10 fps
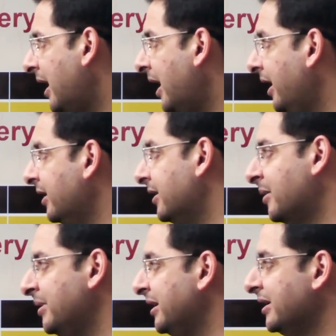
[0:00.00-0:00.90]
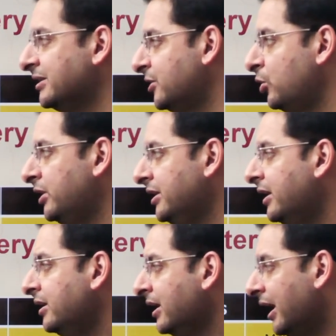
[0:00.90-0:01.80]
And recommended grades are already
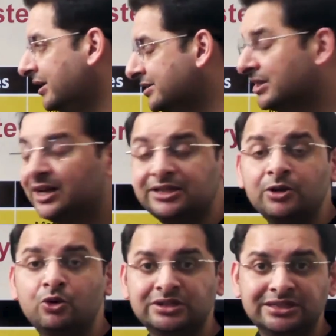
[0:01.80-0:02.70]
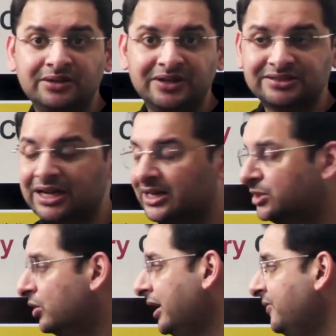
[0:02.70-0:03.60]
there. And these are the other courses that we are
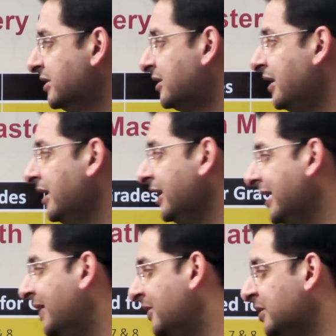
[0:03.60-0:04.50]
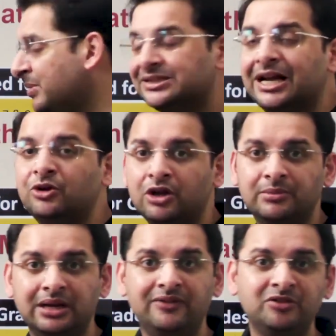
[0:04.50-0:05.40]
starting. So again, we are starting 11th plus IOQM.